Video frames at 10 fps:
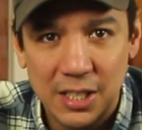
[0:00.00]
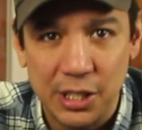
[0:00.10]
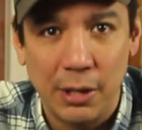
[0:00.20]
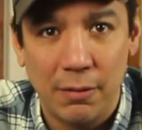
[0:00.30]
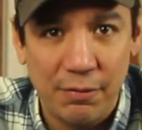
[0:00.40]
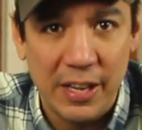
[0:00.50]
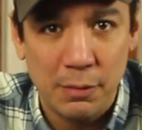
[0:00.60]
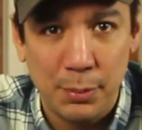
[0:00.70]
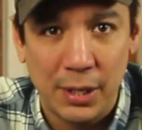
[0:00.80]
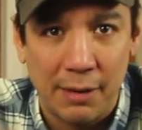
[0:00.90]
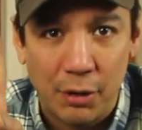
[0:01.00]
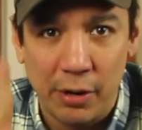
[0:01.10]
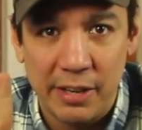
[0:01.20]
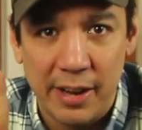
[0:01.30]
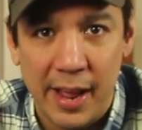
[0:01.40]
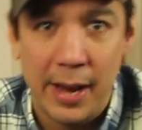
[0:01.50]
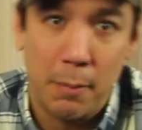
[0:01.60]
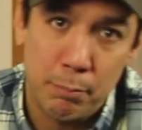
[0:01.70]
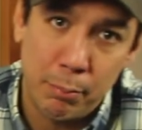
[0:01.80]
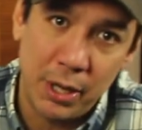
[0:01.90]
See you on Facebook. Have a great
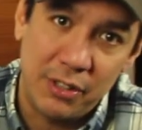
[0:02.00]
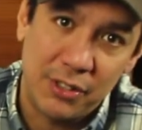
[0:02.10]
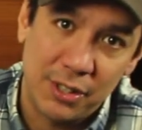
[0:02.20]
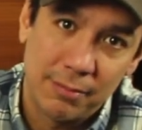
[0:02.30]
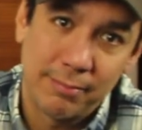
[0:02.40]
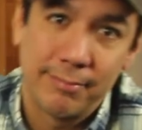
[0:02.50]
day. Peace.